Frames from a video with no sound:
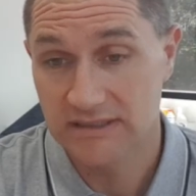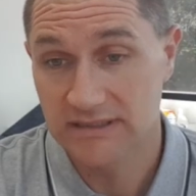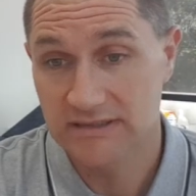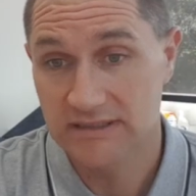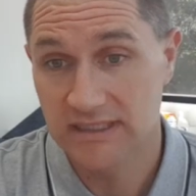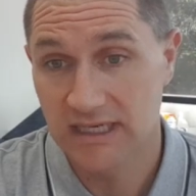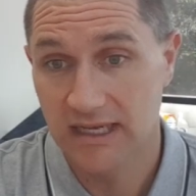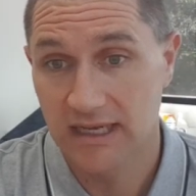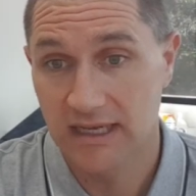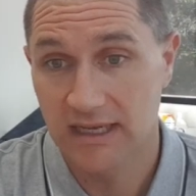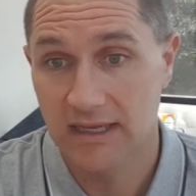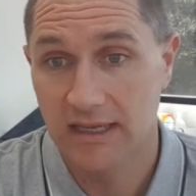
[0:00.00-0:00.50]
is
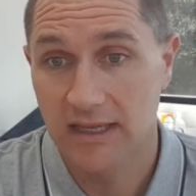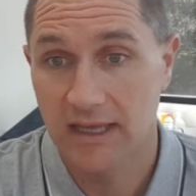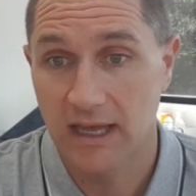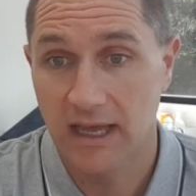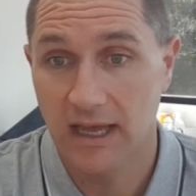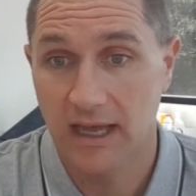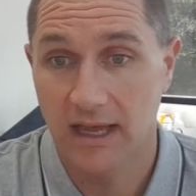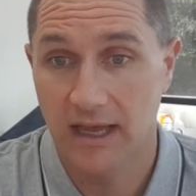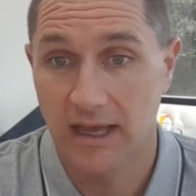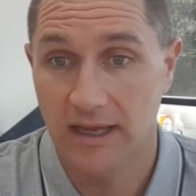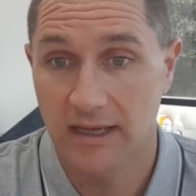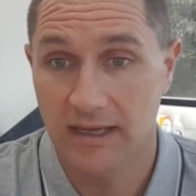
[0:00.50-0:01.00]
a,
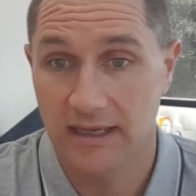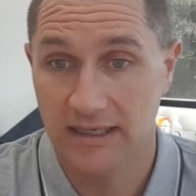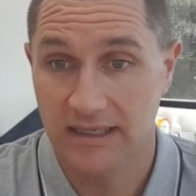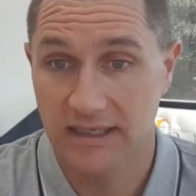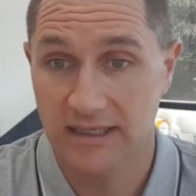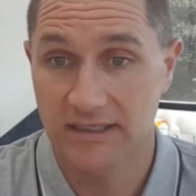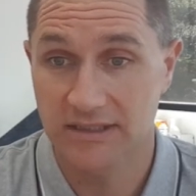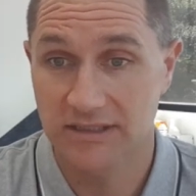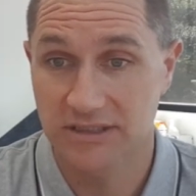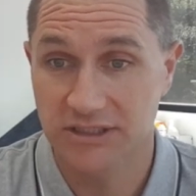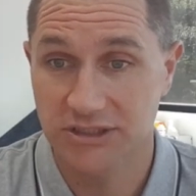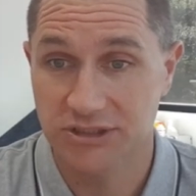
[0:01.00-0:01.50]
uh, a,
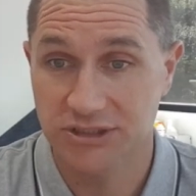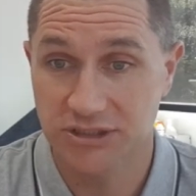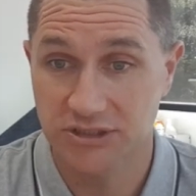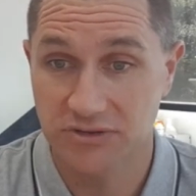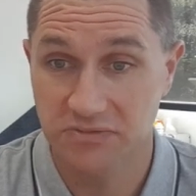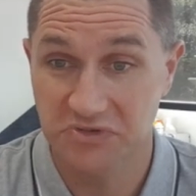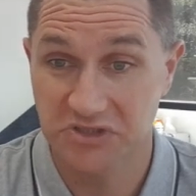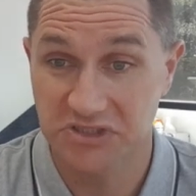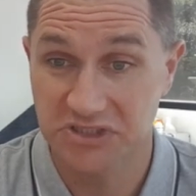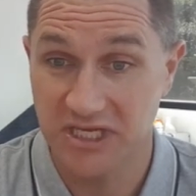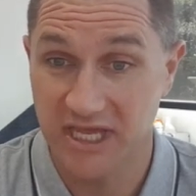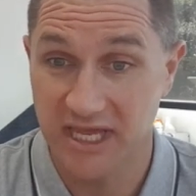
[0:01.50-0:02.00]
condition
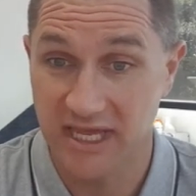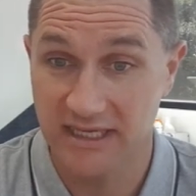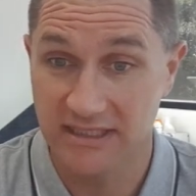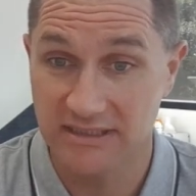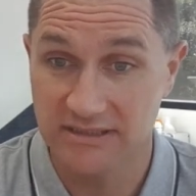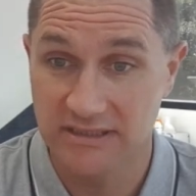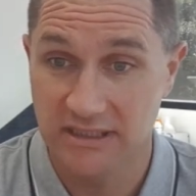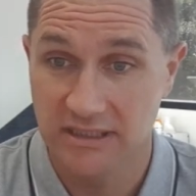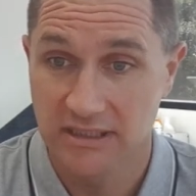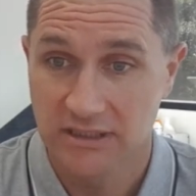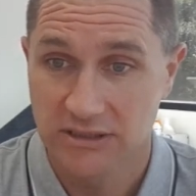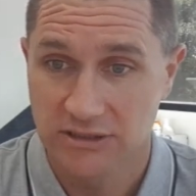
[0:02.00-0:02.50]
which
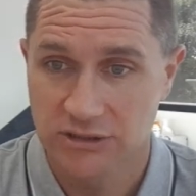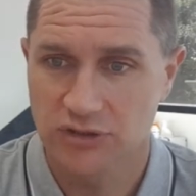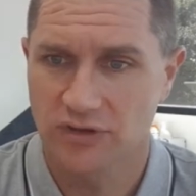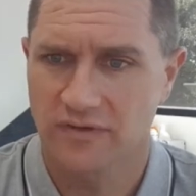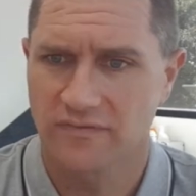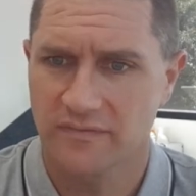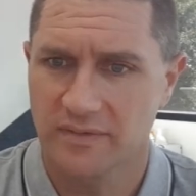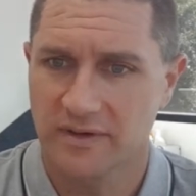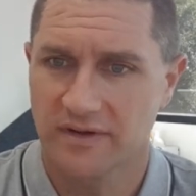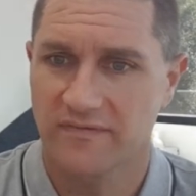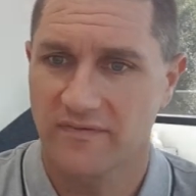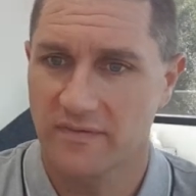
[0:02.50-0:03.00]
has sort of
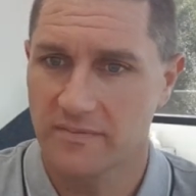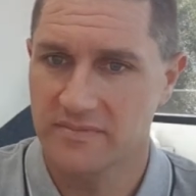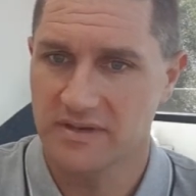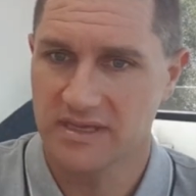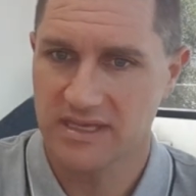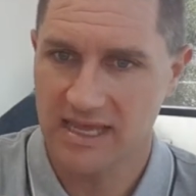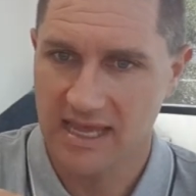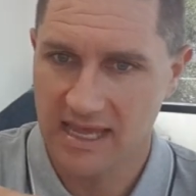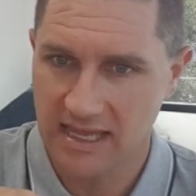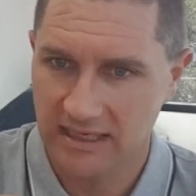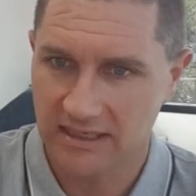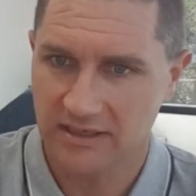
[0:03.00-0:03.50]
a bit of a
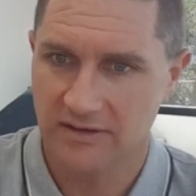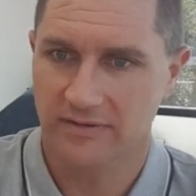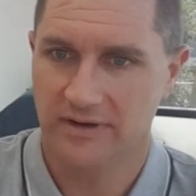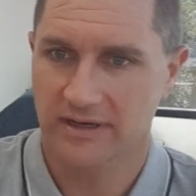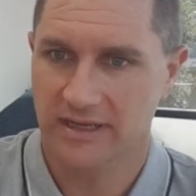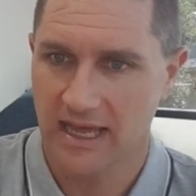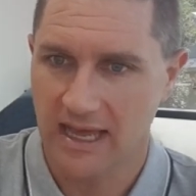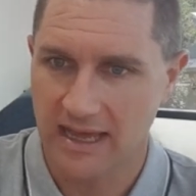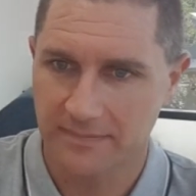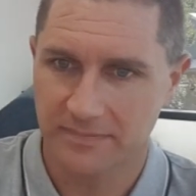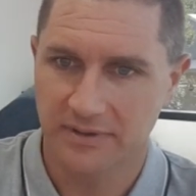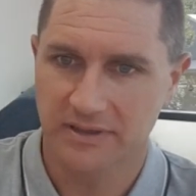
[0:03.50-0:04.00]
meandering
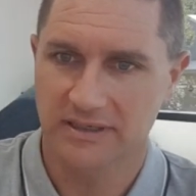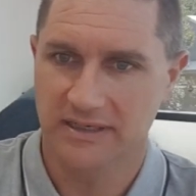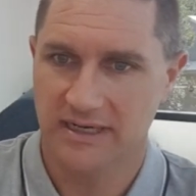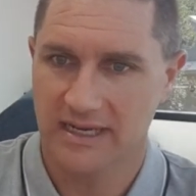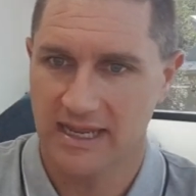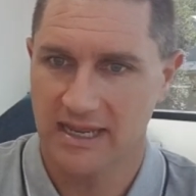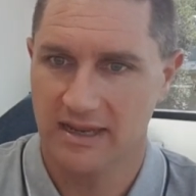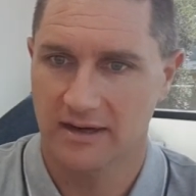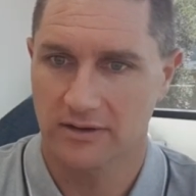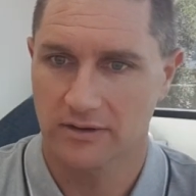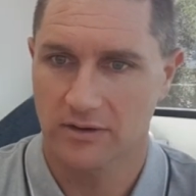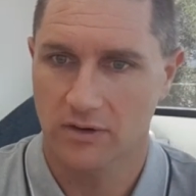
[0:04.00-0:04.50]
up and
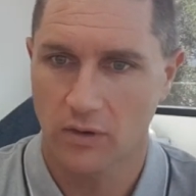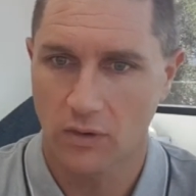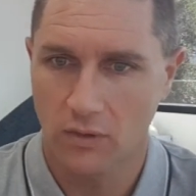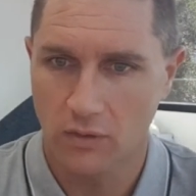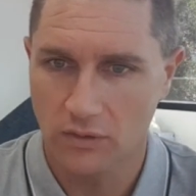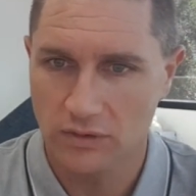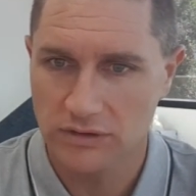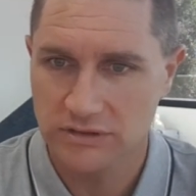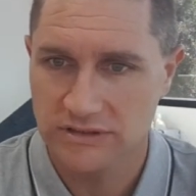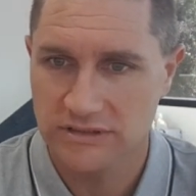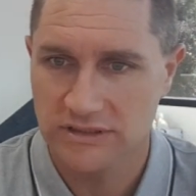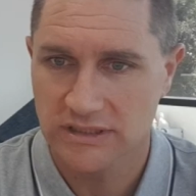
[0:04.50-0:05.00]
down
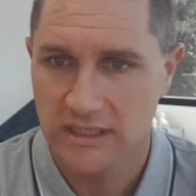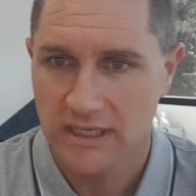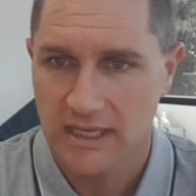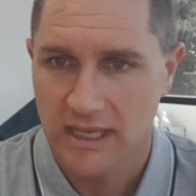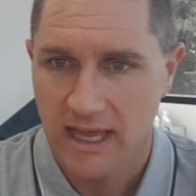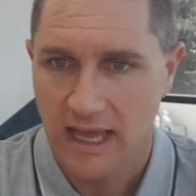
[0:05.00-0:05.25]
course,